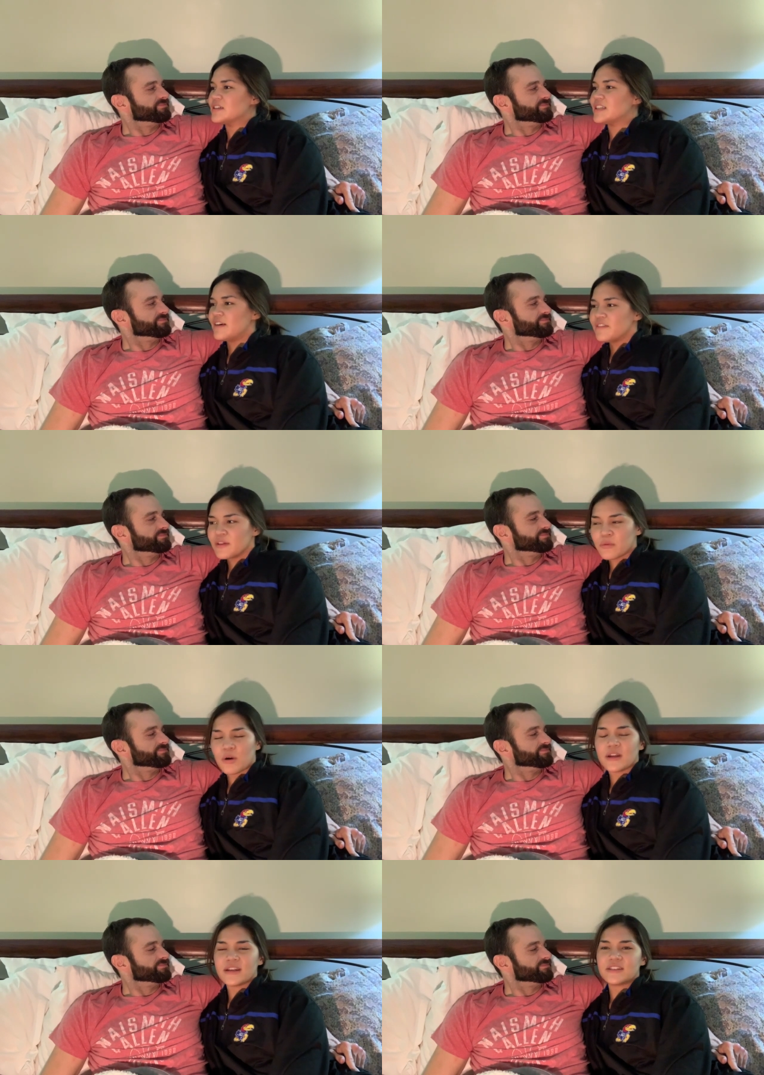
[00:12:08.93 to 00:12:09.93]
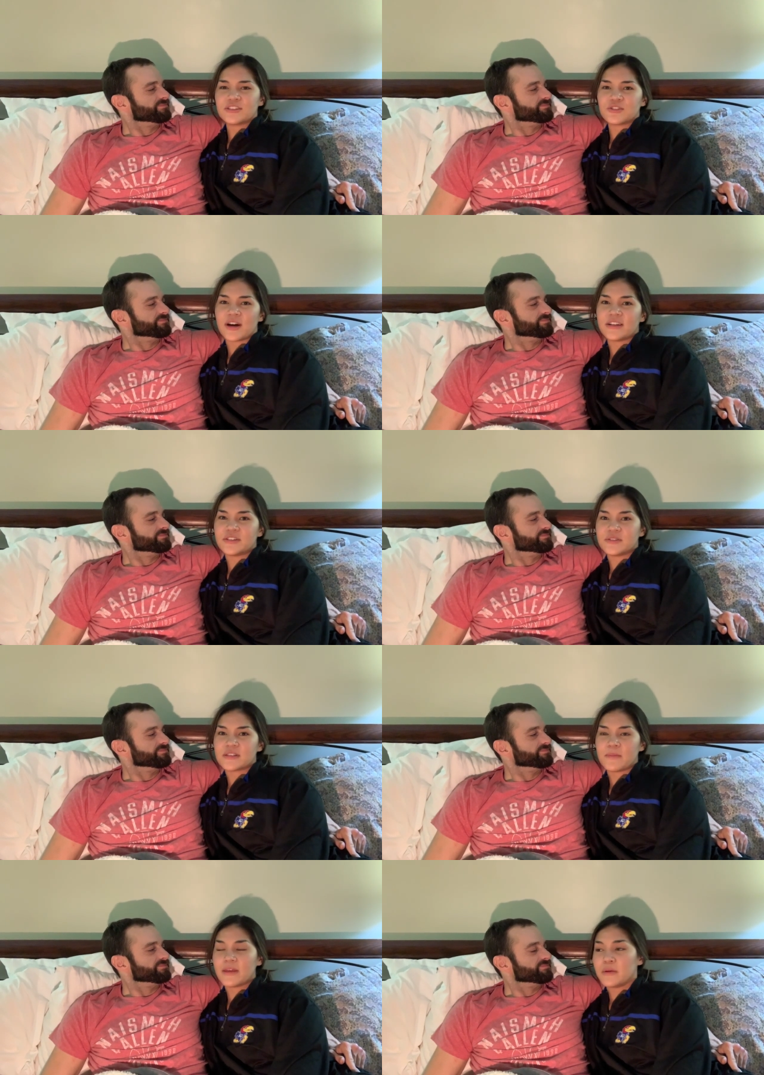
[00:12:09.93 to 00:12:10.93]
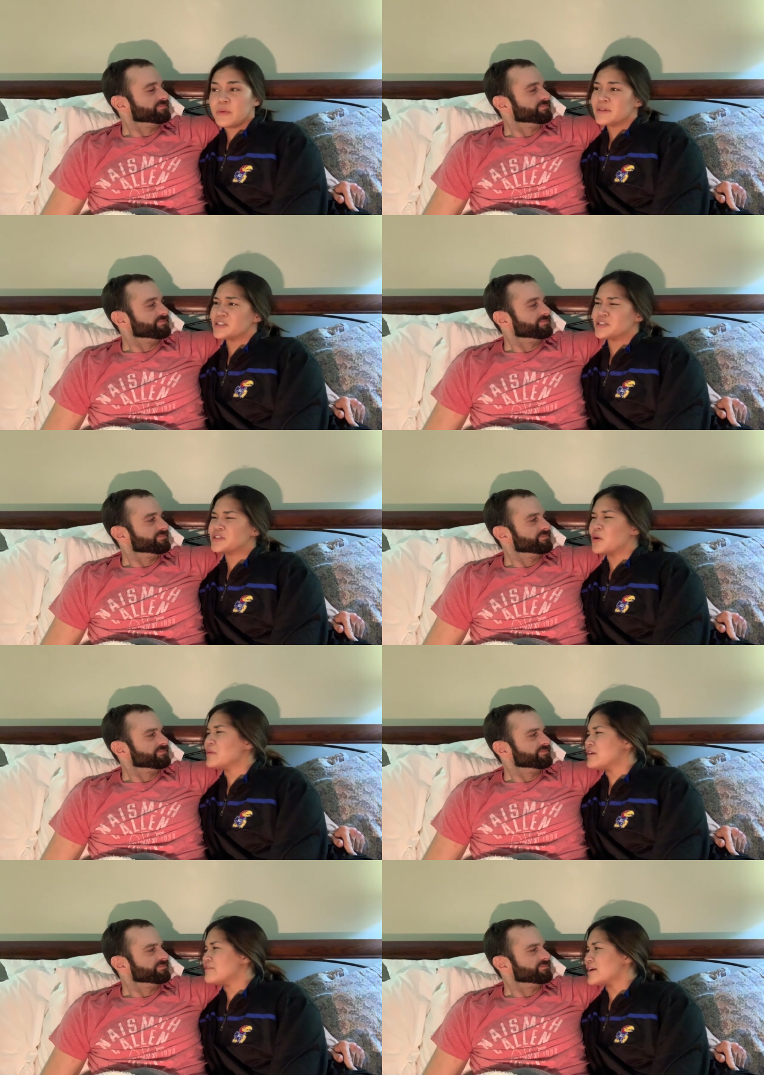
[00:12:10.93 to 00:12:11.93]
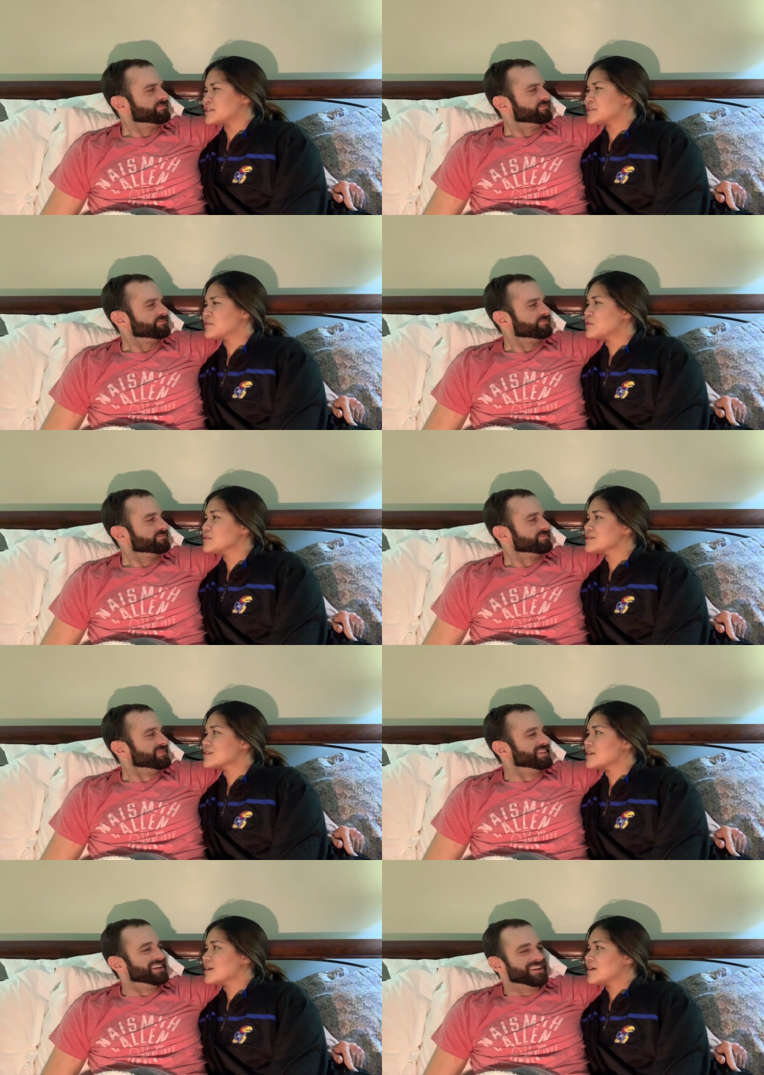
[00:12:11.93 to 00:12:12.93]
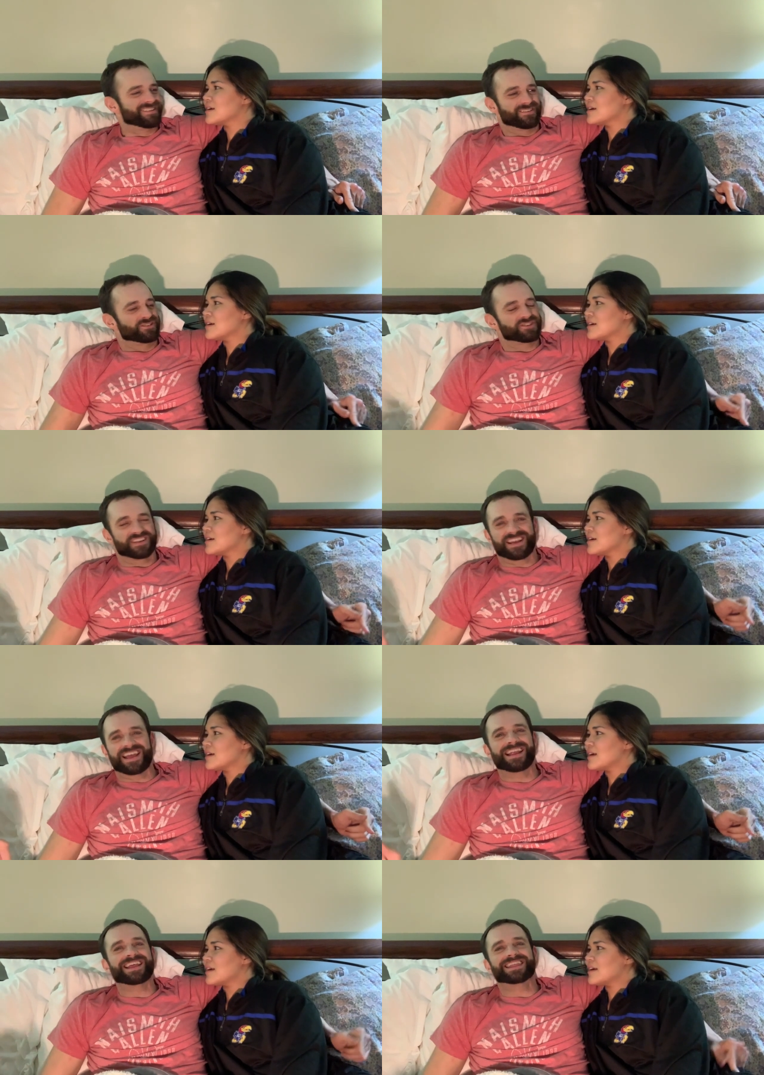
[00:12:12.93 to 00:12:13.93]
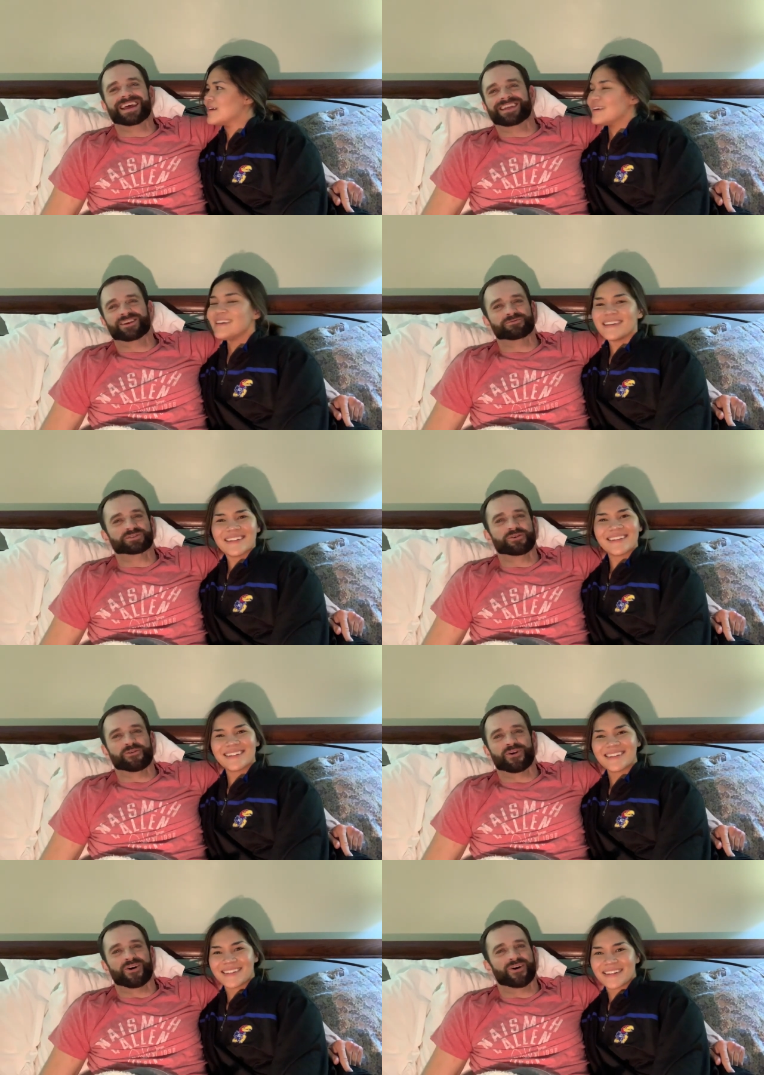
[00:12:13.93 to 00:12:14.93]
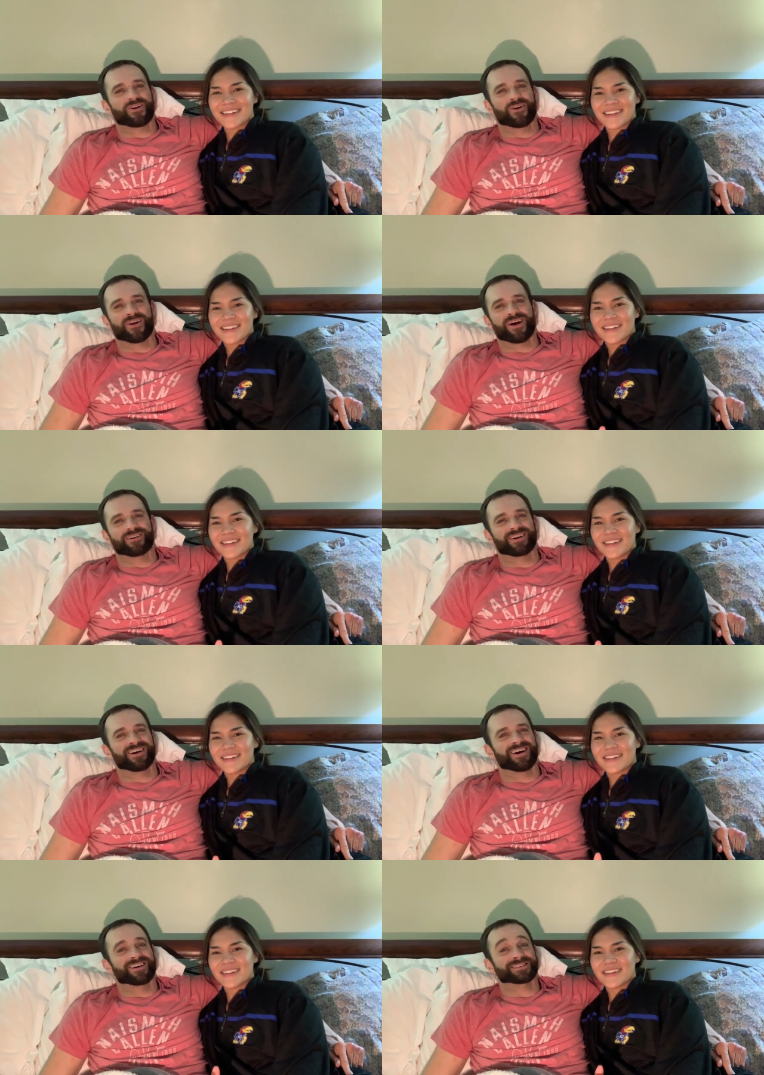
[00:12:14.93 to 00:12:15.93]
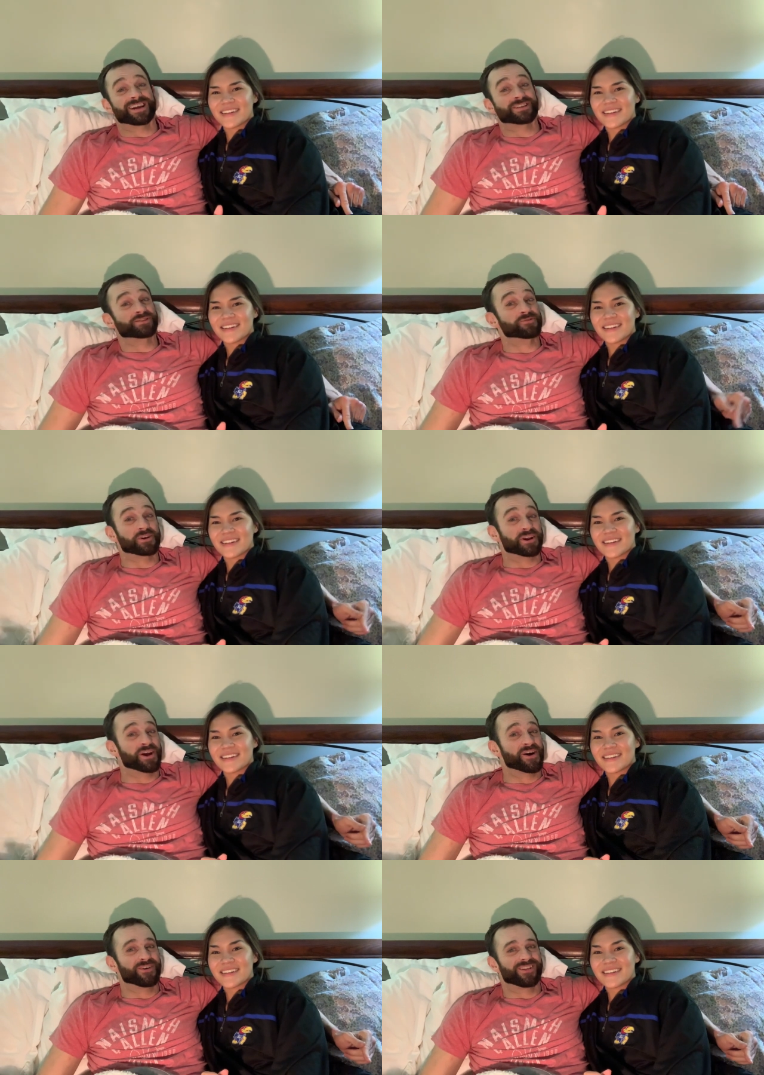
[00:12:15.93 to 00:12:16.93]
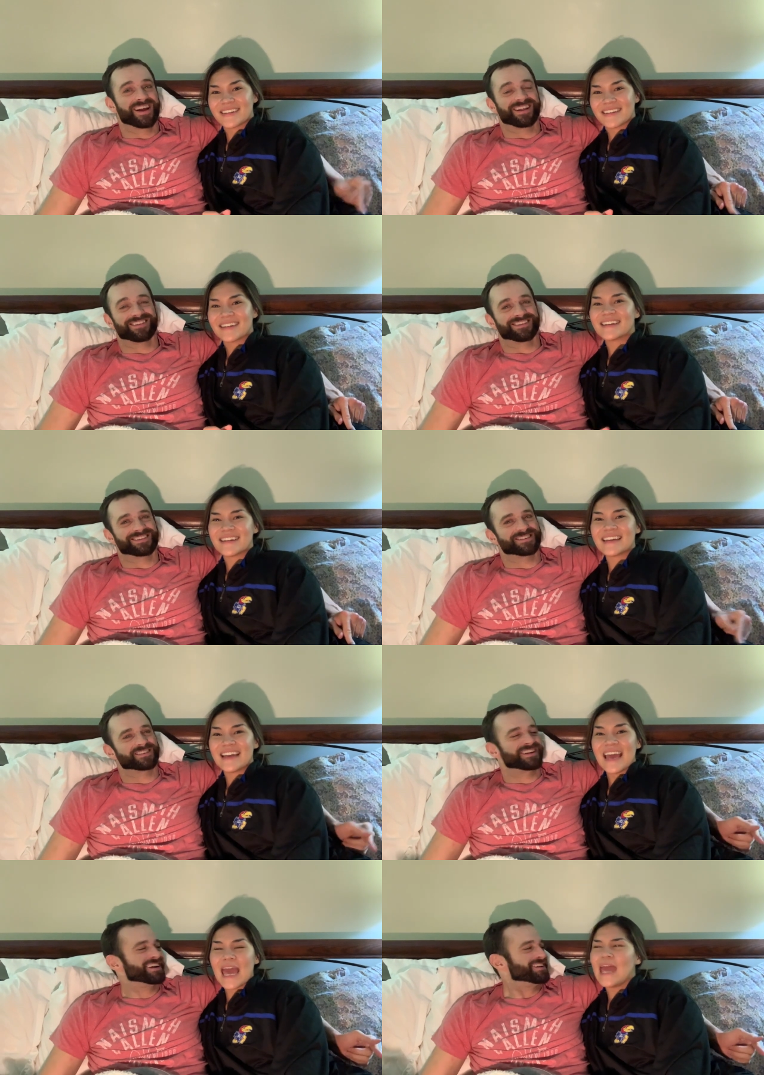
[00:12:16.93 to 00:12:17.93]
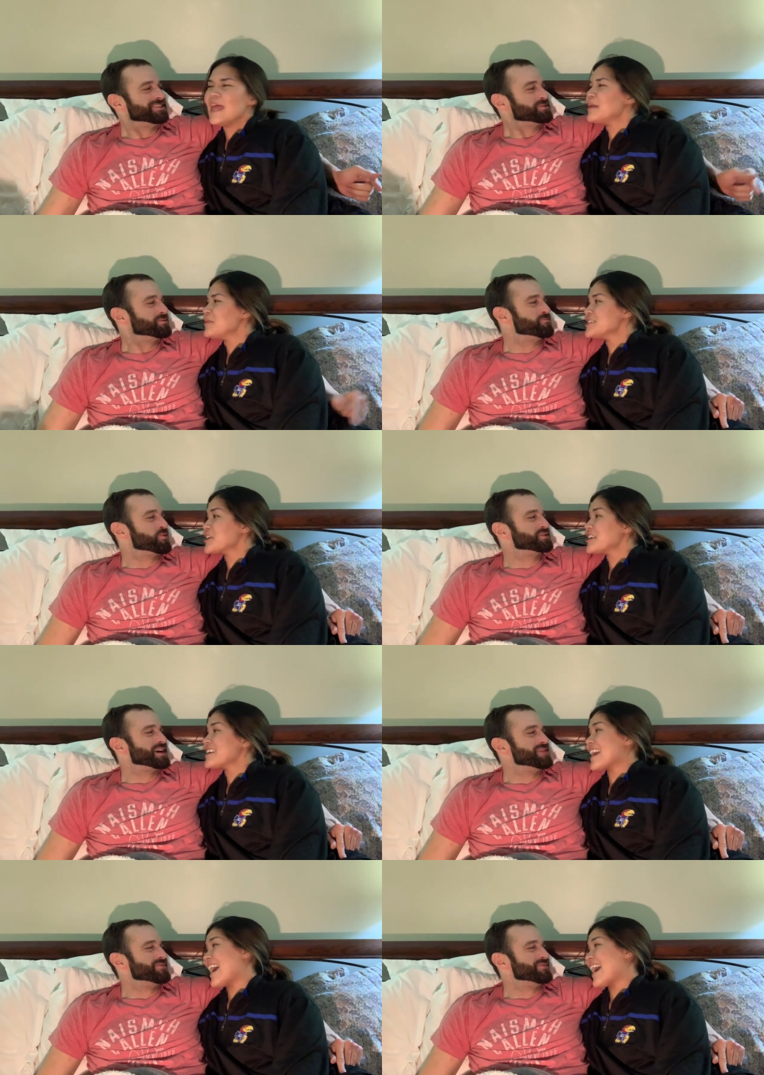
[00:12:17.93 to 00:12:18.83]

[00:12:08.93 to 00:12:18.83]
Speaker 1: definitely wanted to try to do something. And we went to so many festivals.
Speaker 2: Just anything that was going on around here, I was like, "Do you want to go?" Like, because then I got. and we started a